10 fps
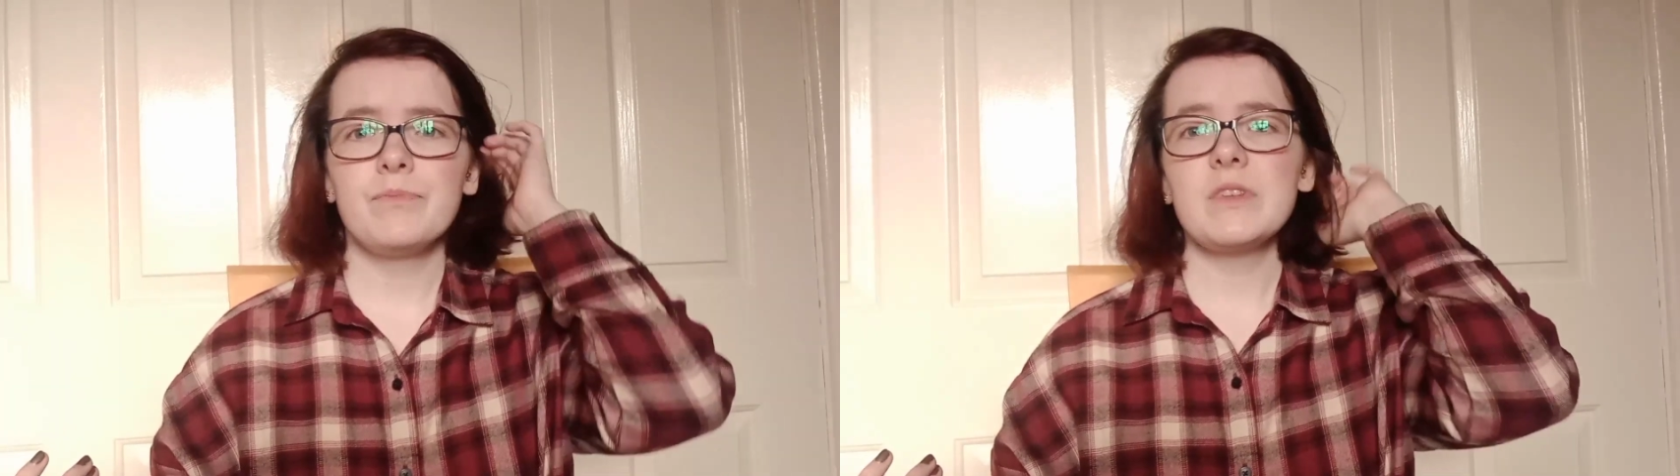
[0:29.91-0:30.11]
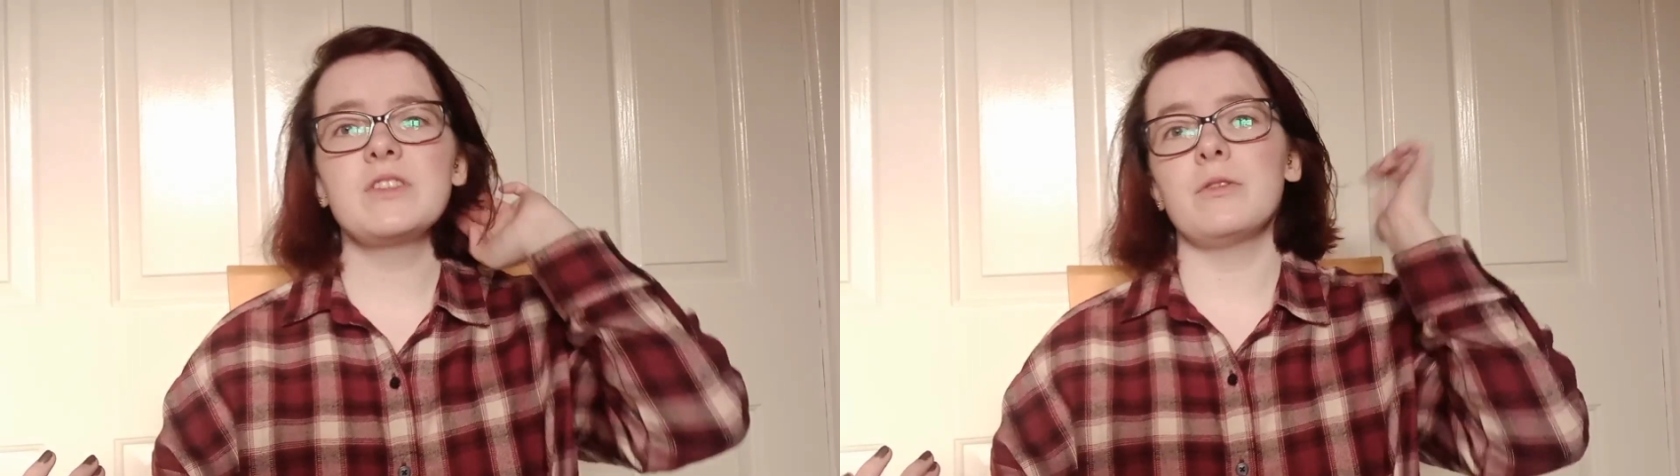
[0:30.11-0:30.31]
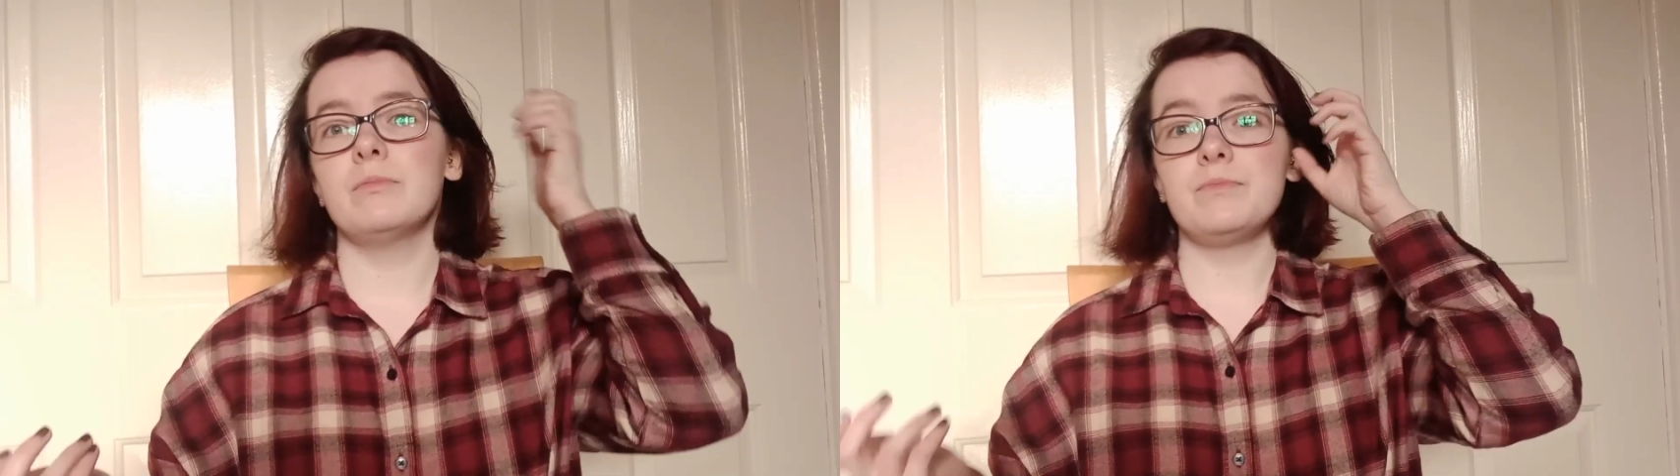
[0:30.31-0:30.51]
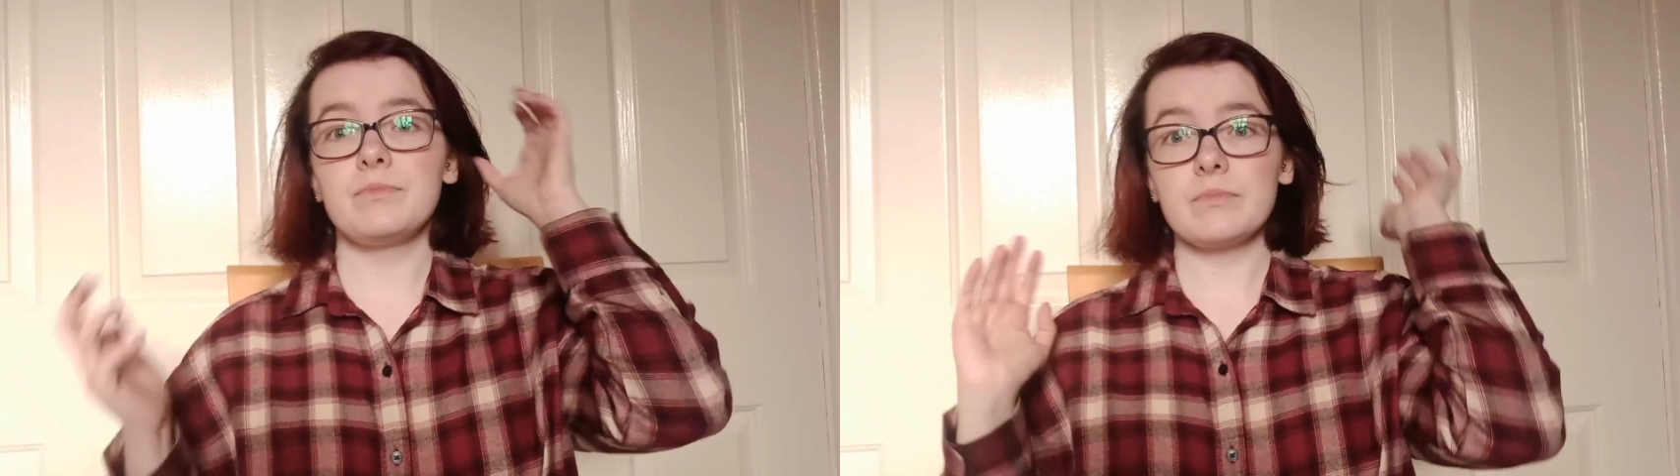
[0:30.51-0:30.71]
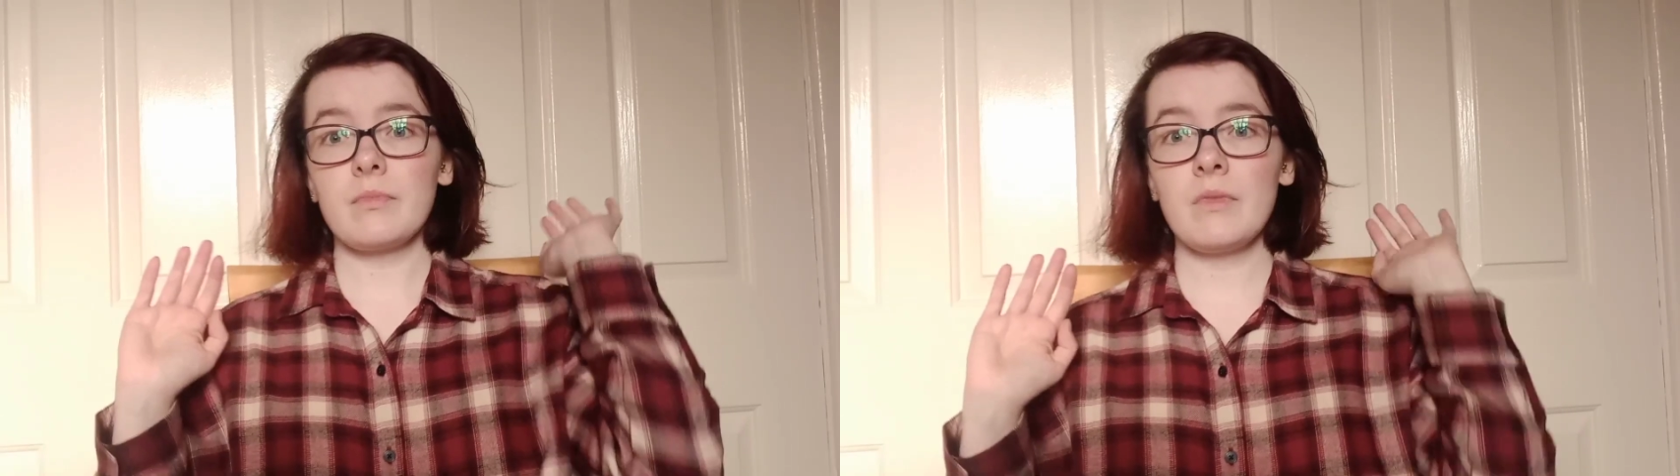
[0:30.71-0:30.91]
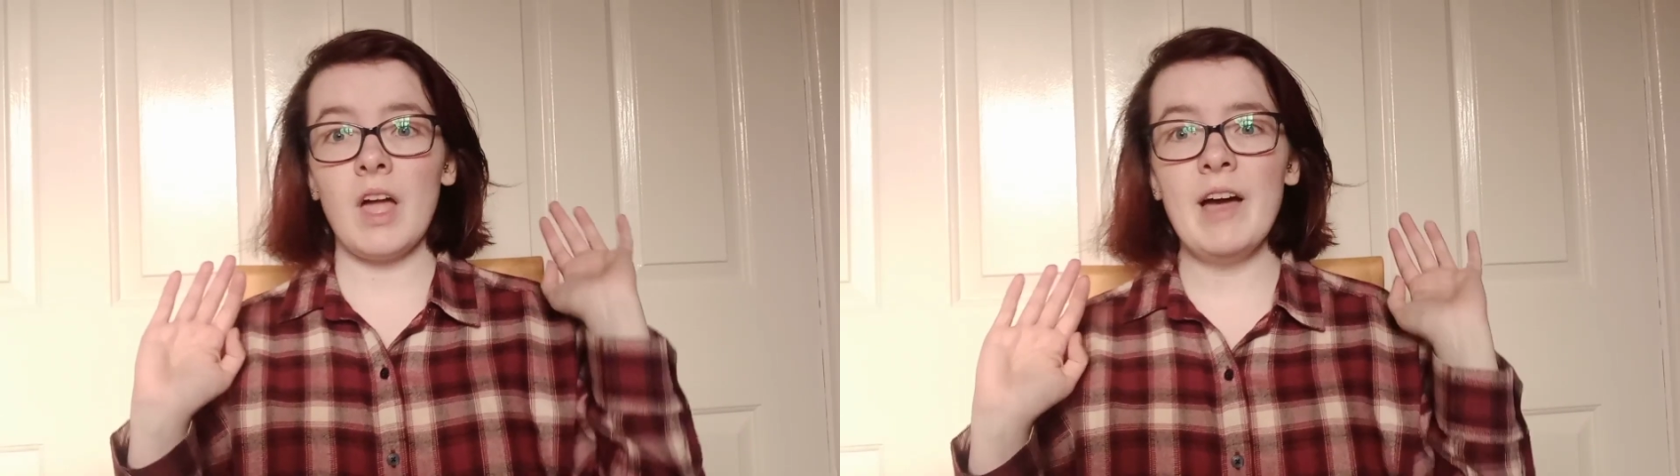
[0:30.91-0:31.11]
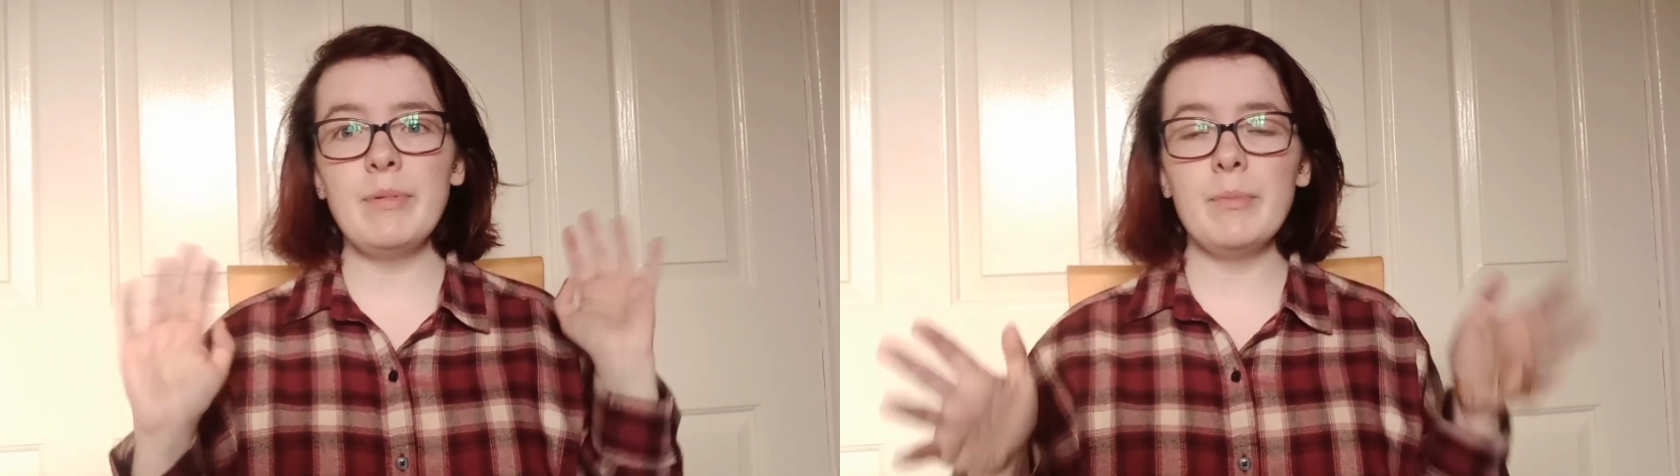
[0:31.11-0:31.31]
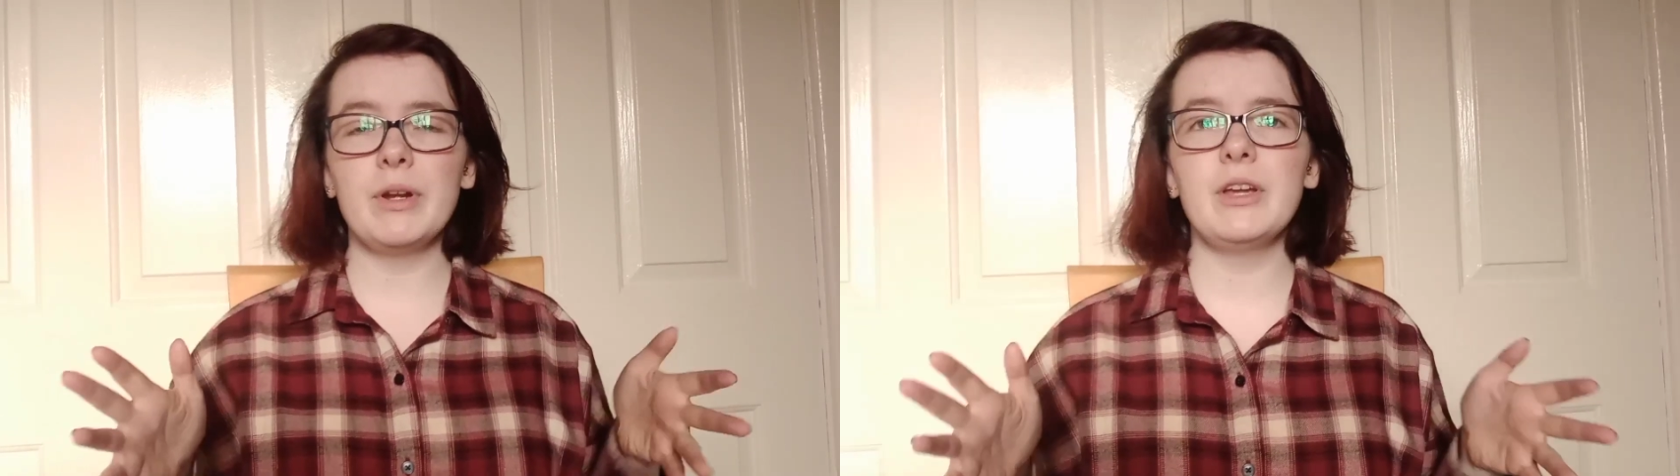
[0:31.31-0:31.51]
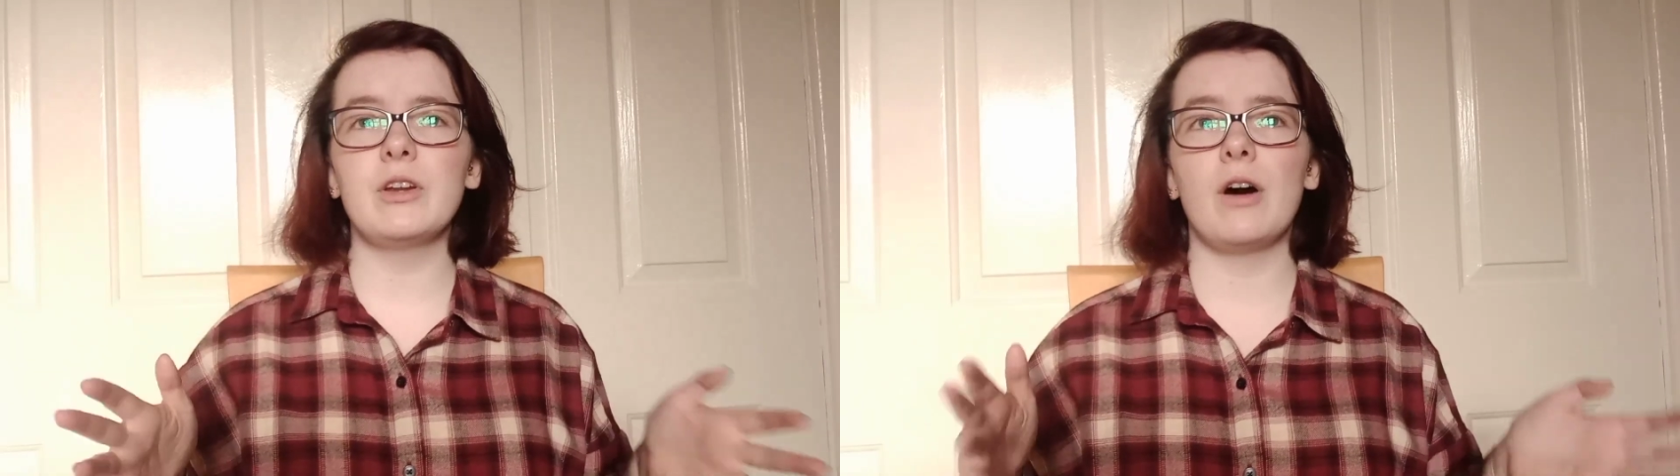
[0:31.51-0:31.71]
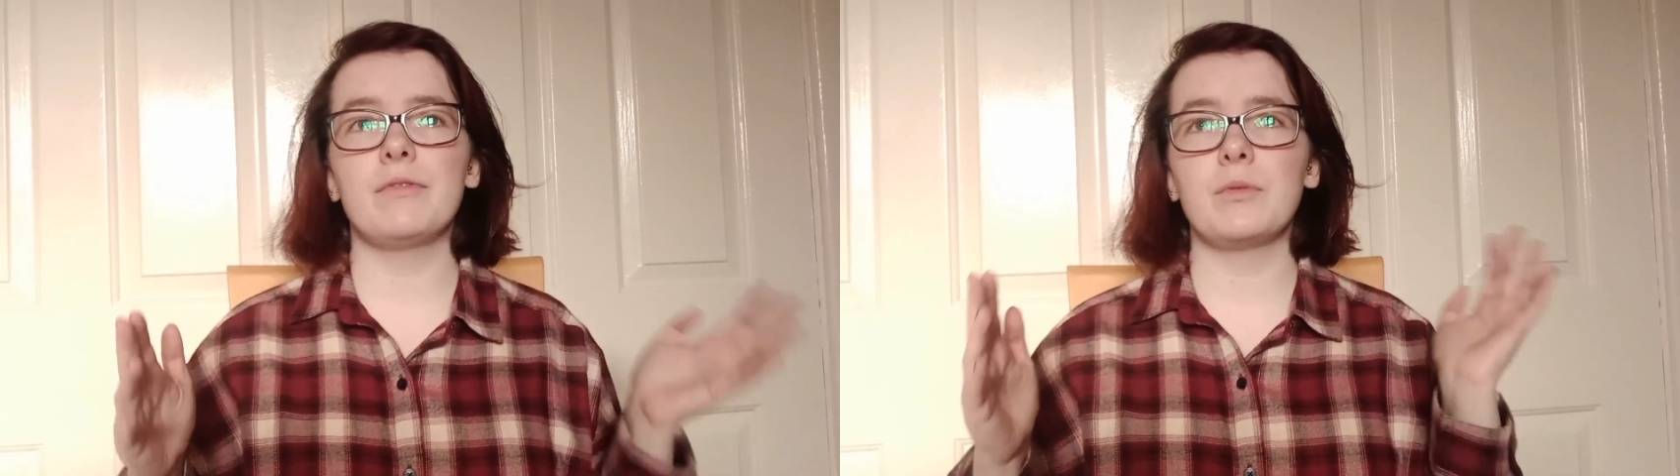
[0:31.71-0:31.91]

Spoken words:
So I've been putting it off,